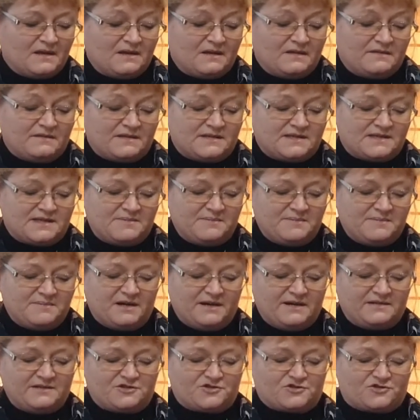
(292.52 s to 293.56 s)
The simple
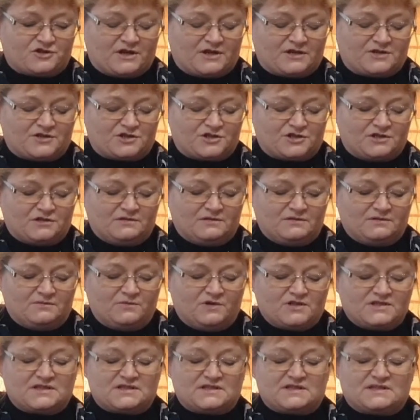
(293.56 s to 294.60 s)
instruction
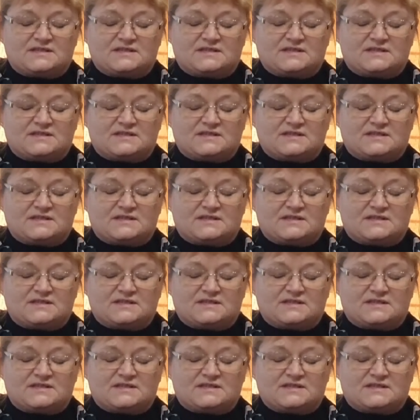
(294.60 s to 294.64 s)
was to